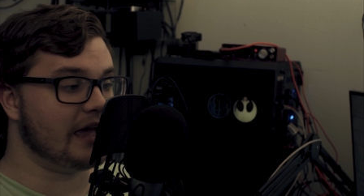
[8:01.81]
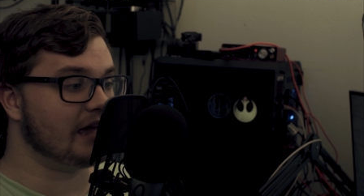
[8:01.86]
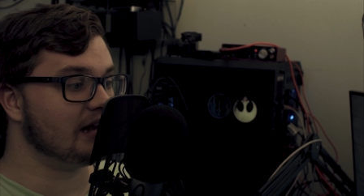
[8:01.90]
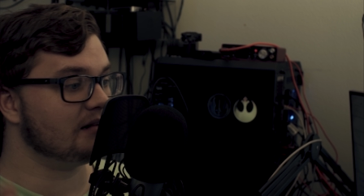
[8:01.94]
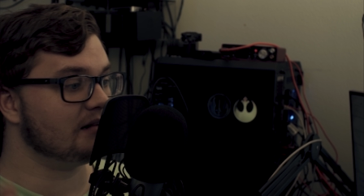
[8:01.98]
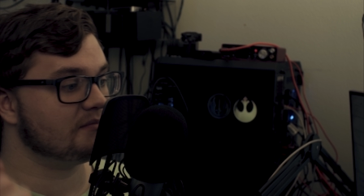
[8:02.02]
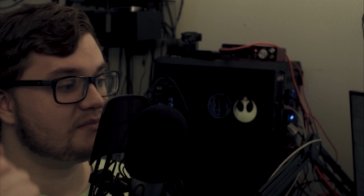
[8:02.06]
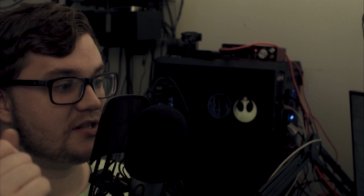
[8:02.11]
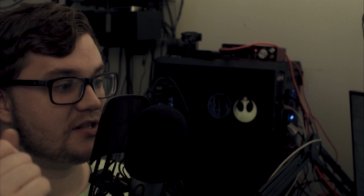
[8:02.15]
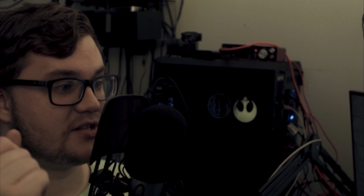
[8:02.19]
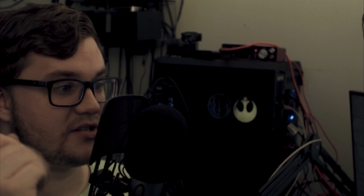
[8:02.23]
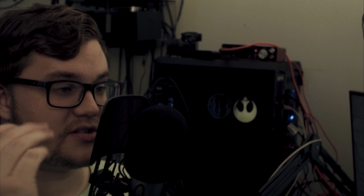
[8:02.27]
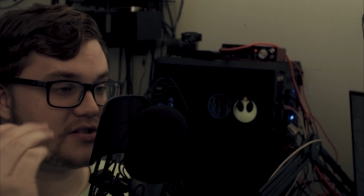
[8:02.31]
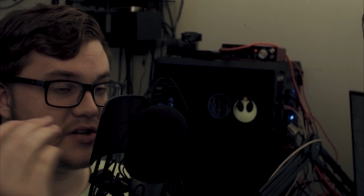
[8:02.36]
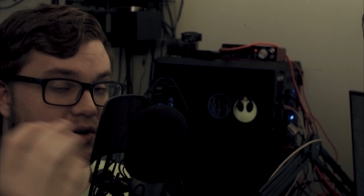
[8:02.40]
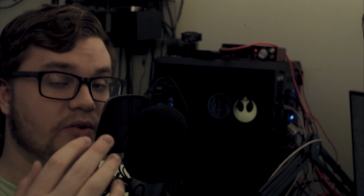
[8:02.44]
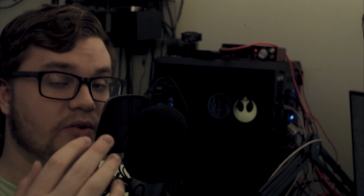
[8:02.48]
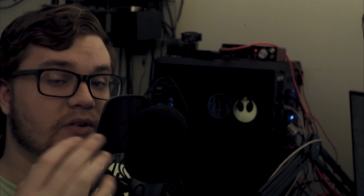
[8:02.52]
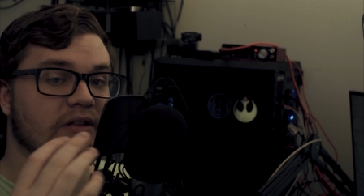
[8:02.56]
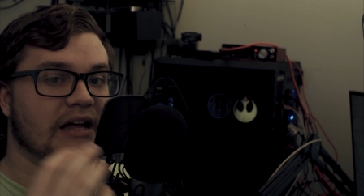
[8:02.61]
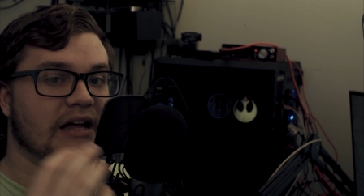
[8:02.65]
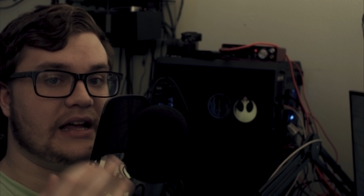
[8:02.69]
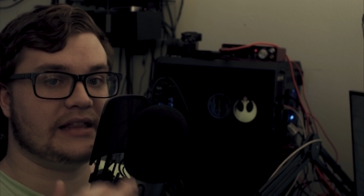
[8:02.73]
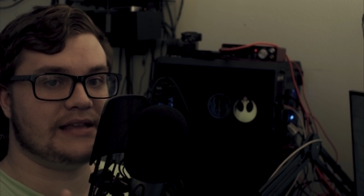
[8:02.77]
And I'm so
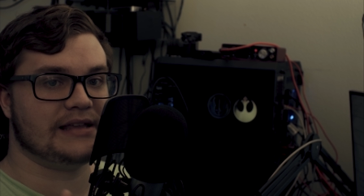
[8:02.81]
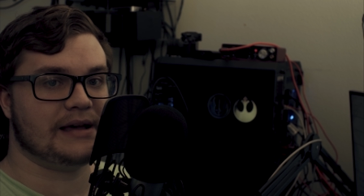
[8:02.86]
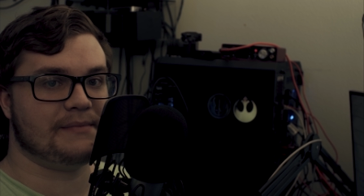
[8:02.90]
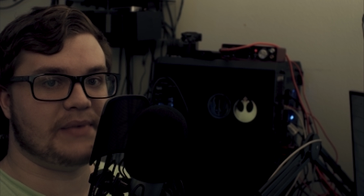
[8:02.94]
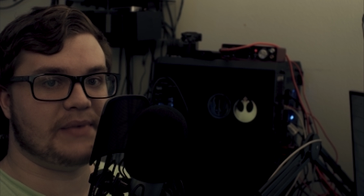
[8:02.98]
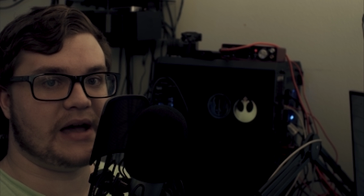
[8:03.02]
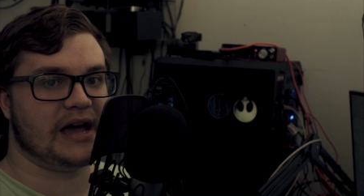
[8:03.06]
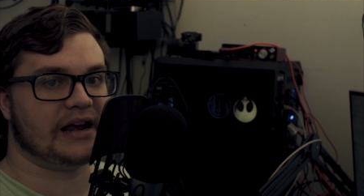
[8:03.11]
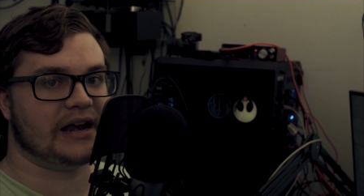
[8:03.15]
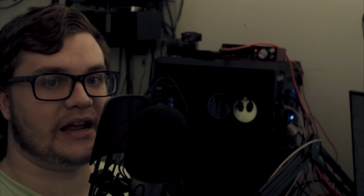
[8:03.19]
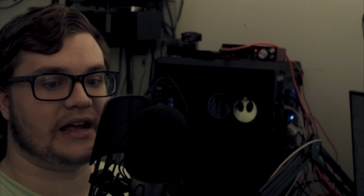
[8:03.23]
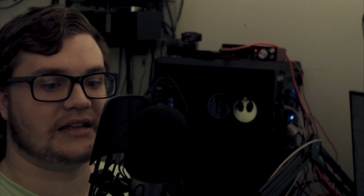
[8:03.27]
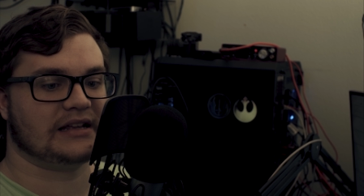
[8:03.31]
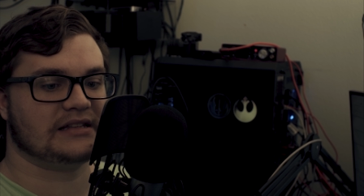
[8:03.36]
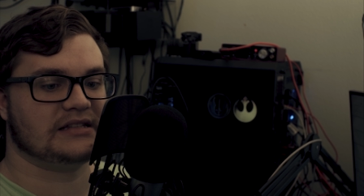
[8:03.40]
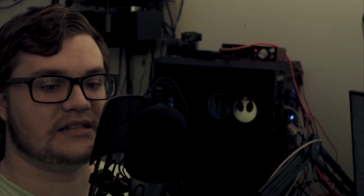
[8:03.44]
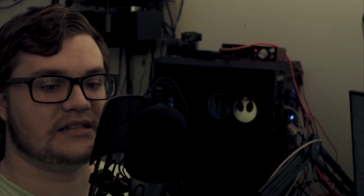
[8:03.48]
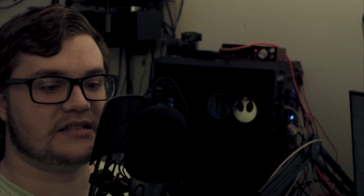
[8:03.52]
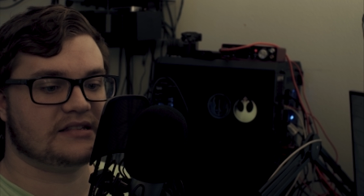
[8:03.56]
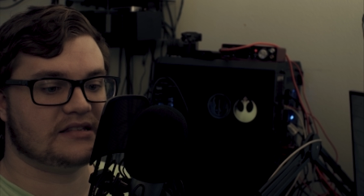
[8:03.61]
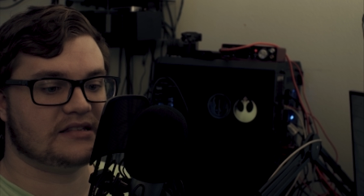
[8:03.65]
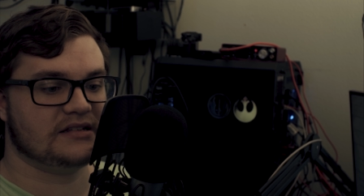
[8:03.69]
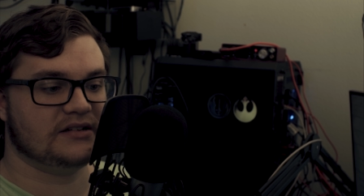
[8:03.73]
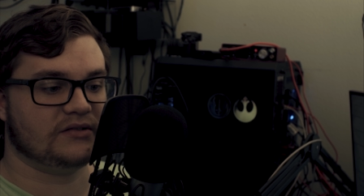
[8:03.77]
glad that Bad Axx
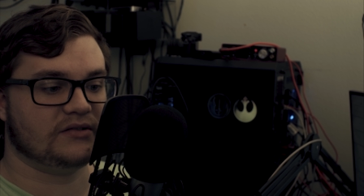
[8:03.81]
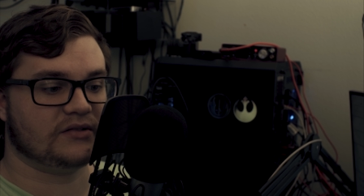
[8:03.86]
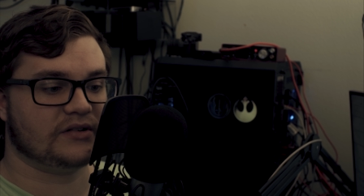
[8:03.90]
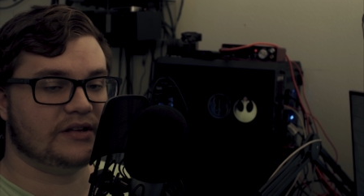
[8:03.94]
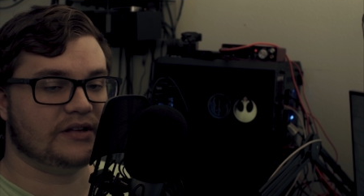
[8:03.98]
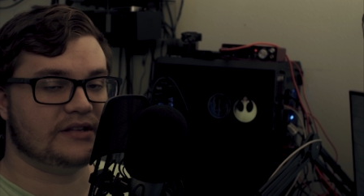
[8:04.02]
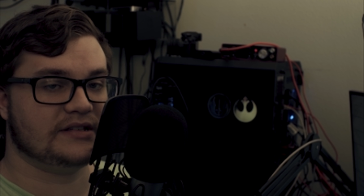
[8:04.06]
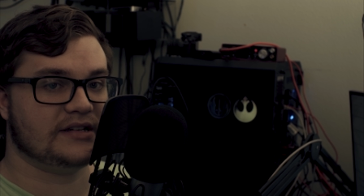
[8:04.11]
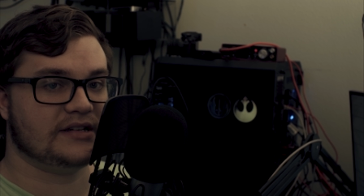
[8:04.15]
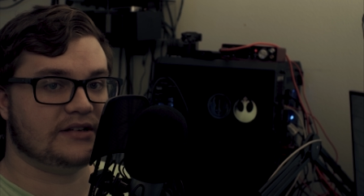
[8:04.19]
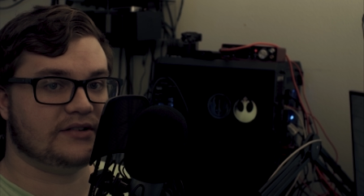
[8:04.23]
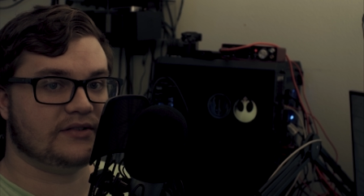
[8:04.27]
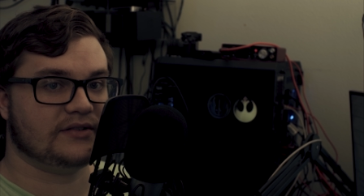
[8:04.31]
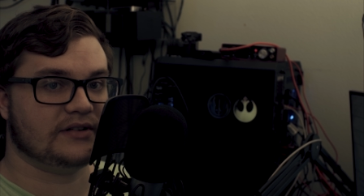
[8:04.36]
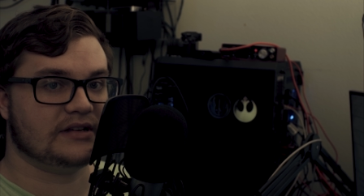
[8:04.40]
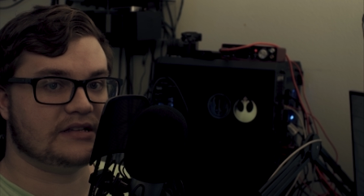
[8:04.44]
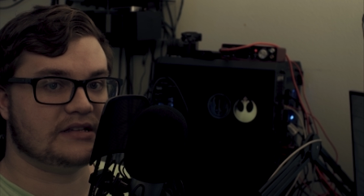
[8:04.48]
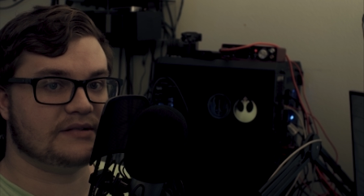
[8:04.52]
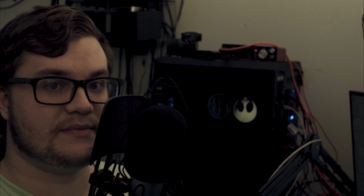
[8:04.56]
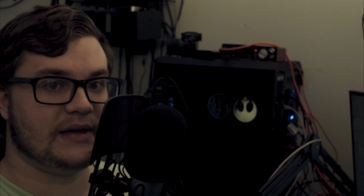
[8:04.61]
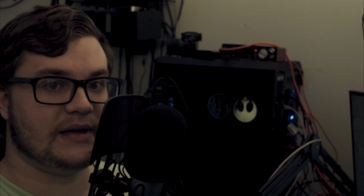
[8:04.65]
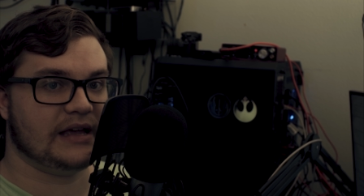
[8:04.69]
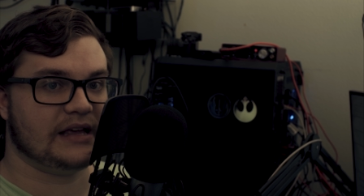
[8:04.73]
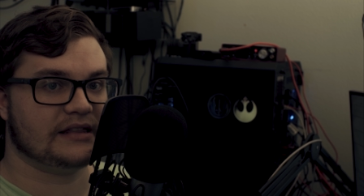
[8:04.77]
is still continuing
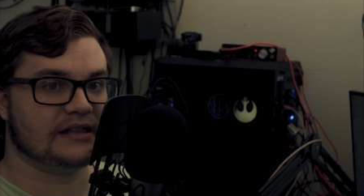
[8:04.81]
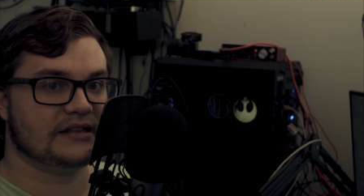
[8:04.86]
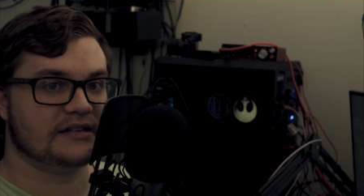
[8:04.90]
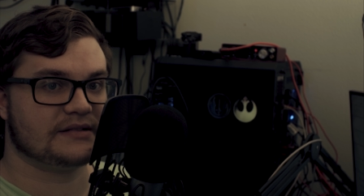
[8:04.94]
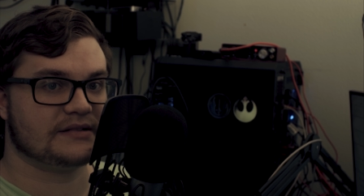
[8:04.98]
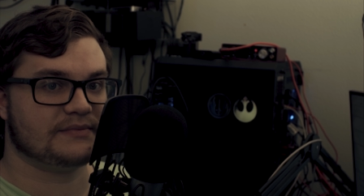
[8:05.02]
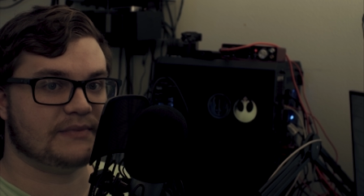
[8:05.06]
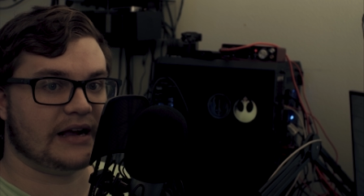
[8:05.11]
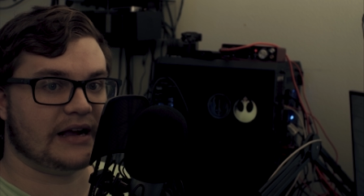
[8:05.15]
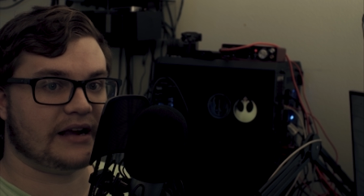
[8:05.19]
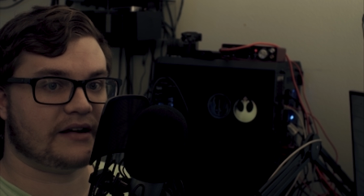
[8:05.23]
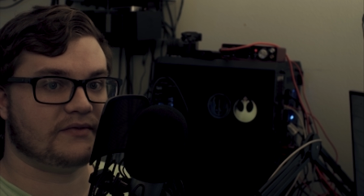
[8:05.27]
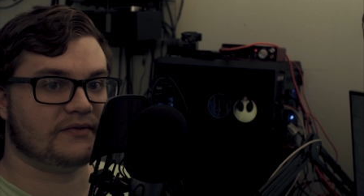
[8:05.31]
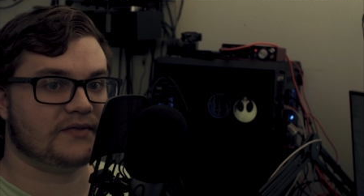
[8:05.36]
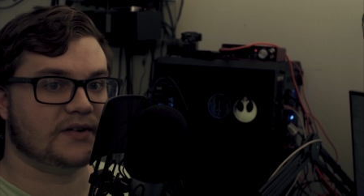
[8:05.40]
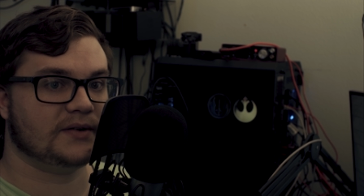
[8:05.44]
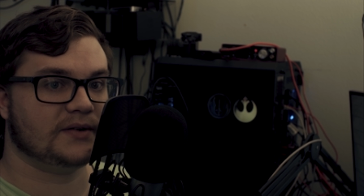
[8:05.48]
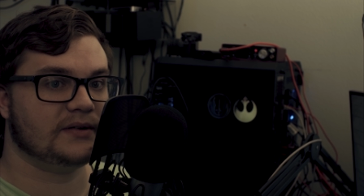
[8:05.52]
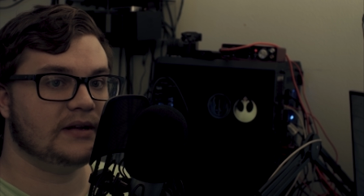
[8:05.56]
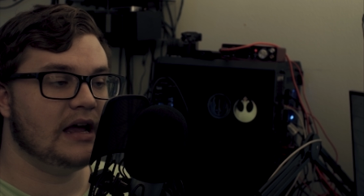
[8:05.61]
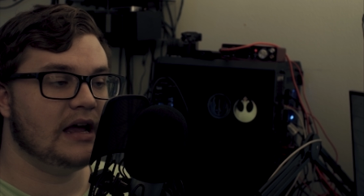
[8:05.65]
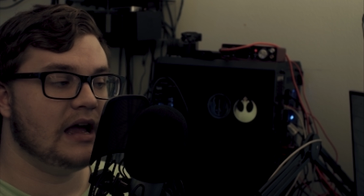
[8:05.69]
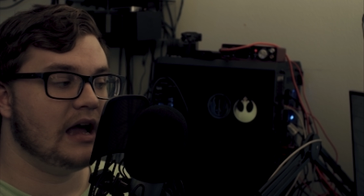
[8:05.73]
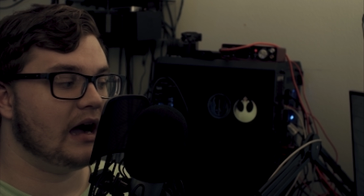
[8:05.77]
to make this microphone.